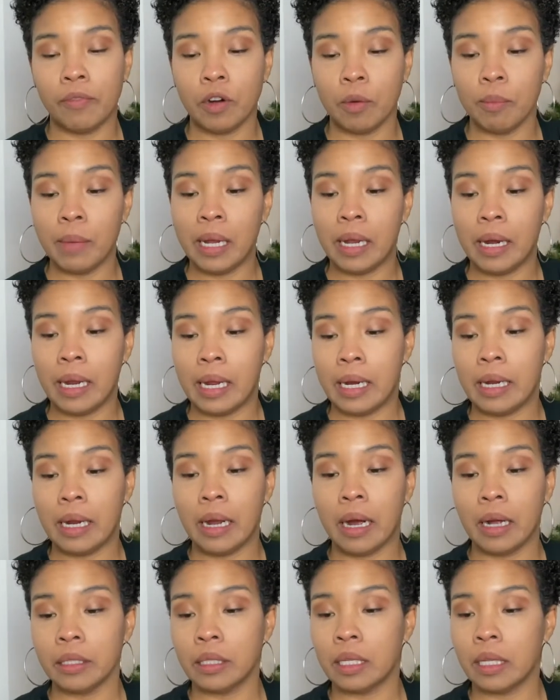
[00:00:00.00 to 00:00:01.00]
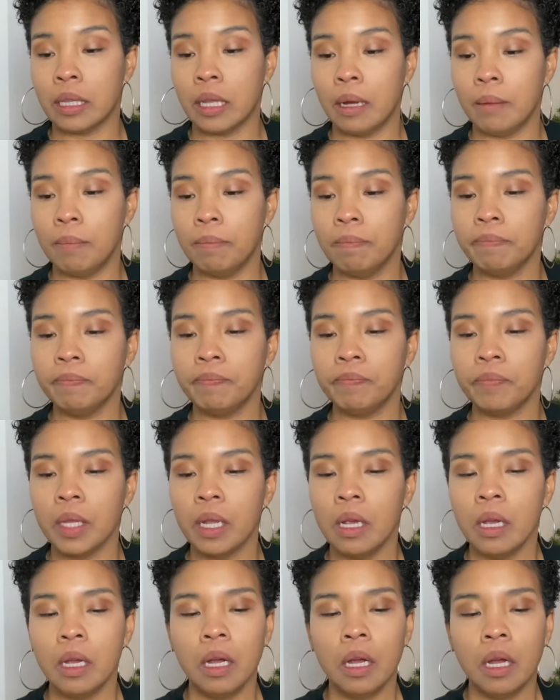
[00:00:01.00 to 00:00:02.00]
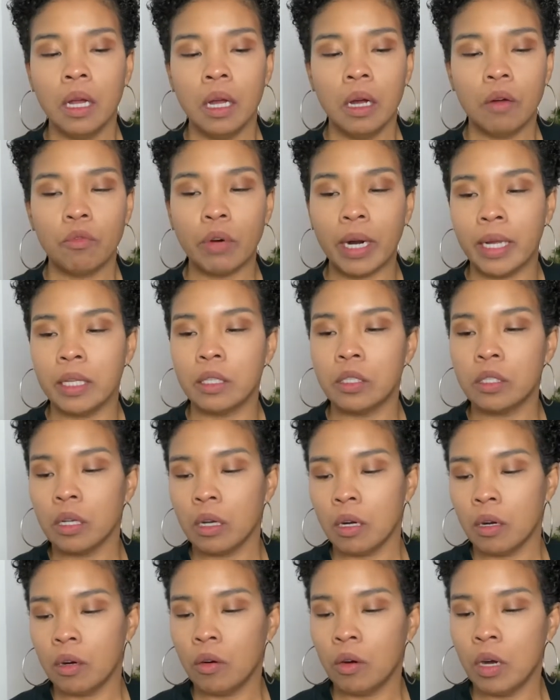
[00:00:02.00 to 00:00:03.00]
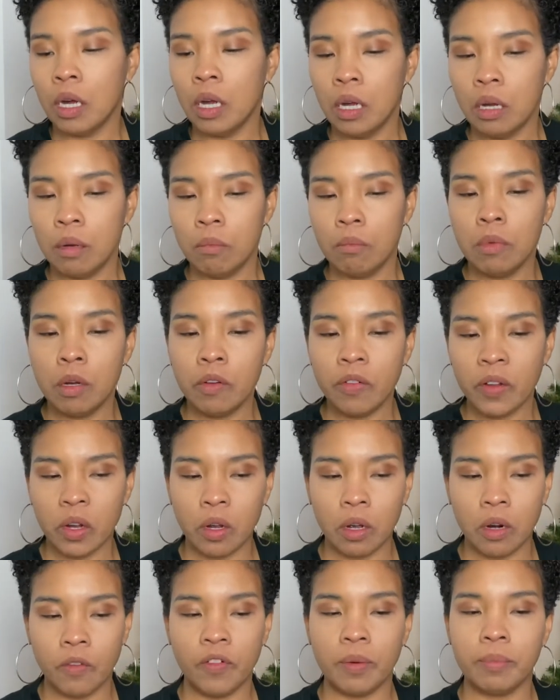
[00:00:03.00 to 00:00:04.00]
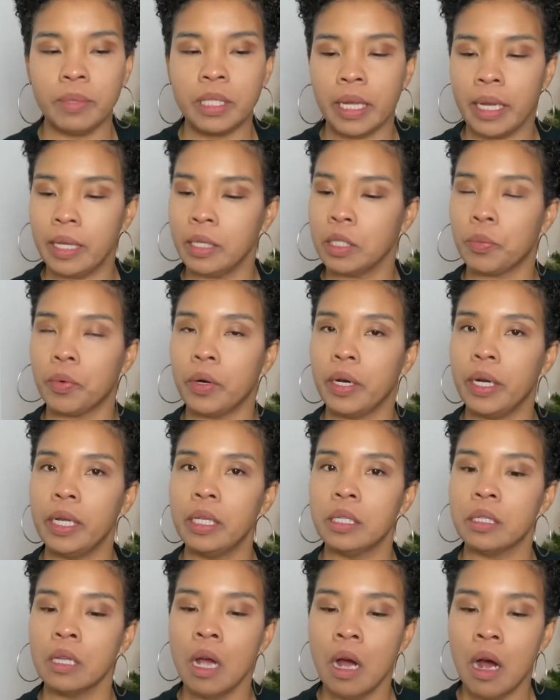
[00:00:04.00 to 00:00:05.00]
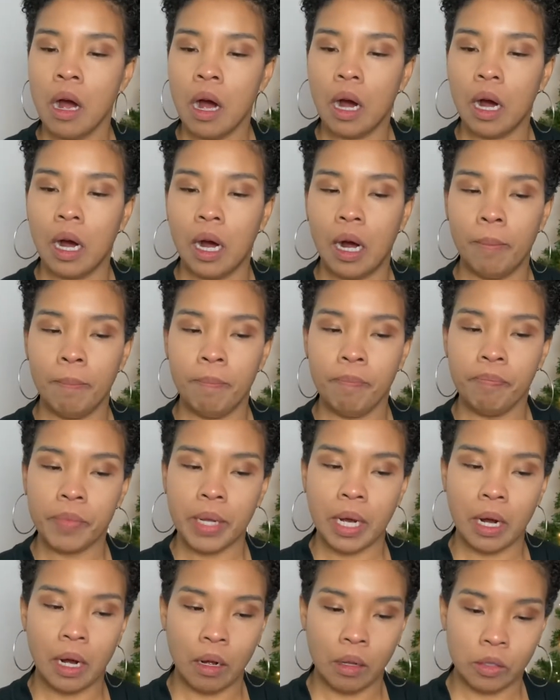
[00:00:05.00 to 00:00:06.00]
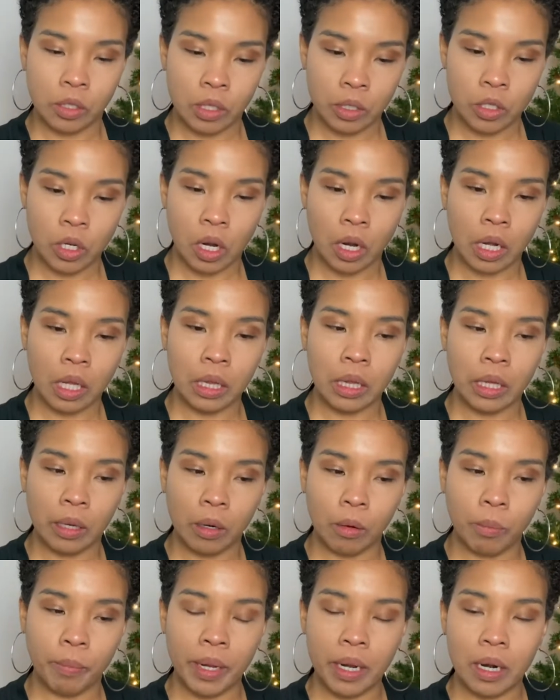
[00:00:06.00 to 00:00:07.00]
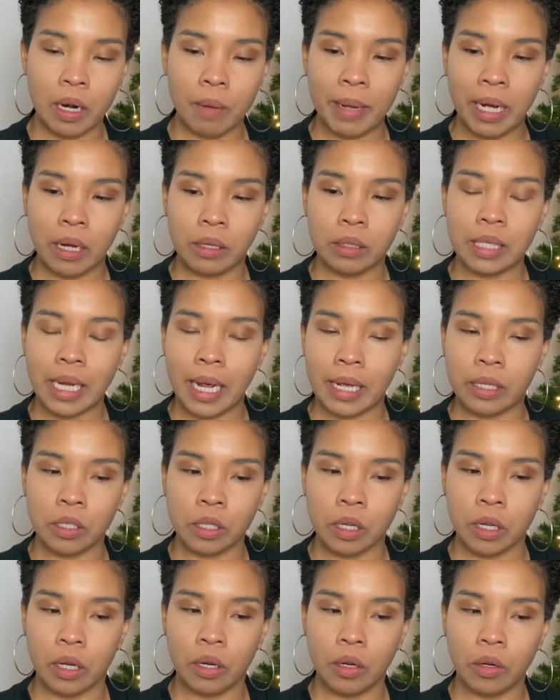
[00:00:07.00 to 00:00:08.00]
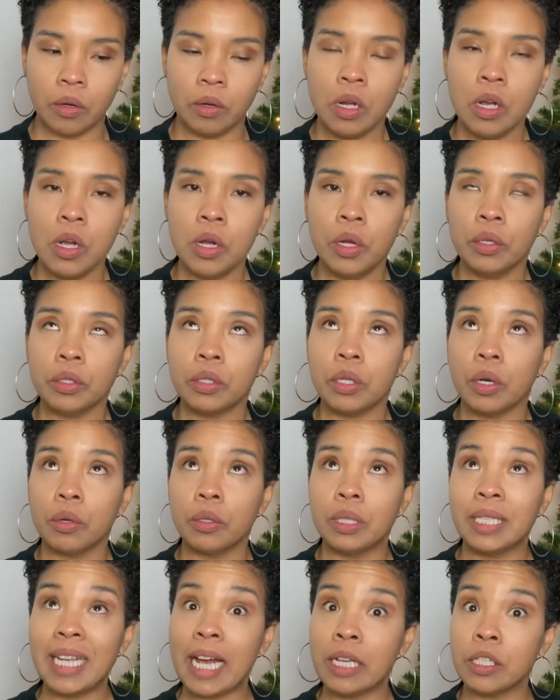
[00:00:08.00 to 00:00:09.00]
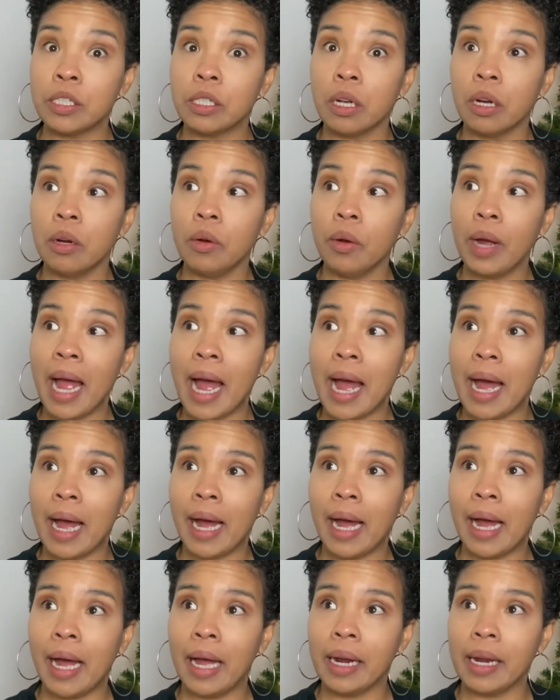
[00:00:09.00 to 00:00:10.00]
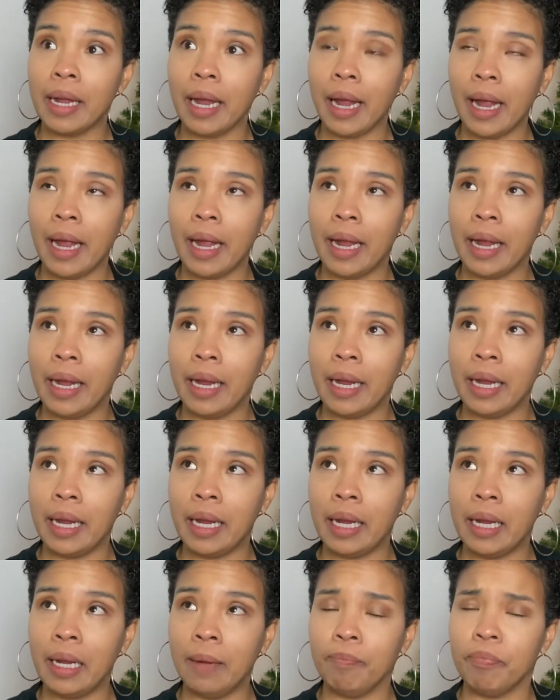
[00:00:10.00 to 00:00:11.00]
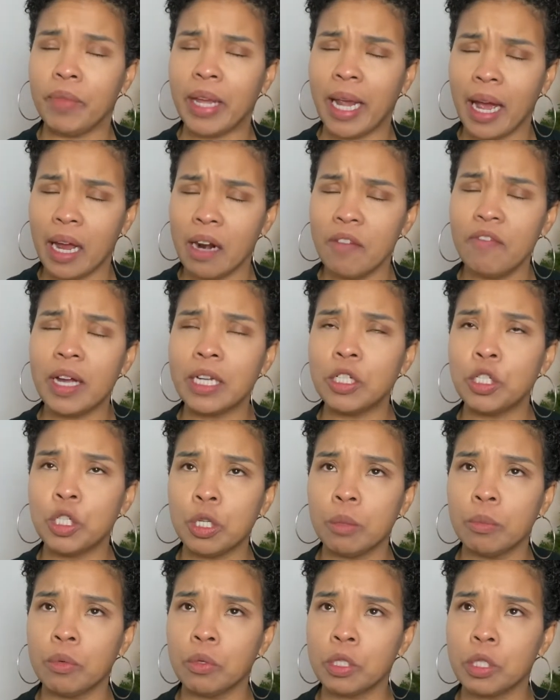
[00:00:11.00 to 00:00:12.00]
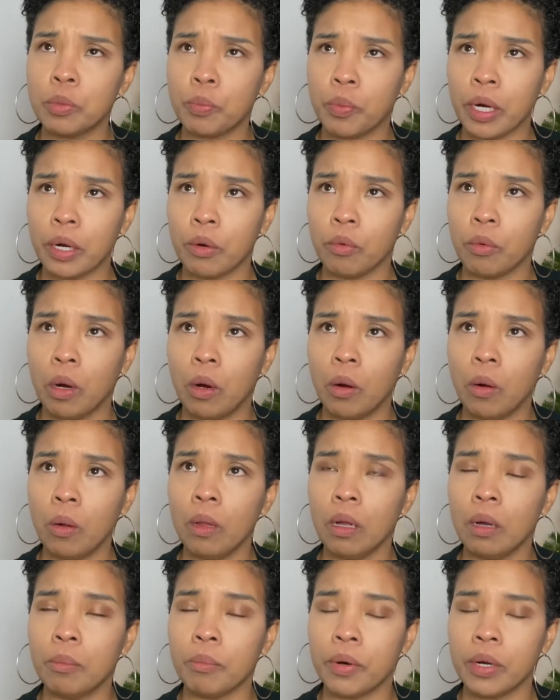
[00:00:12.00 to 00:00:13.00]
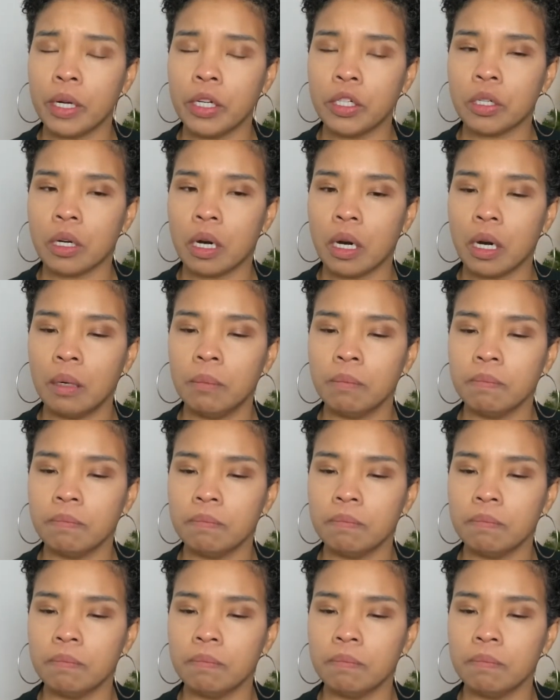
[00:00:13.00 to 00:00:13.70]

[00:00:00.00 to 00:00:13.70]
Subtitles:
me and Andy got to them. Right, so moving on from Sainsbury's, I'll talk a little bit about Tesco. So Tesco had a vegetable spring roll, I'm pretty sure.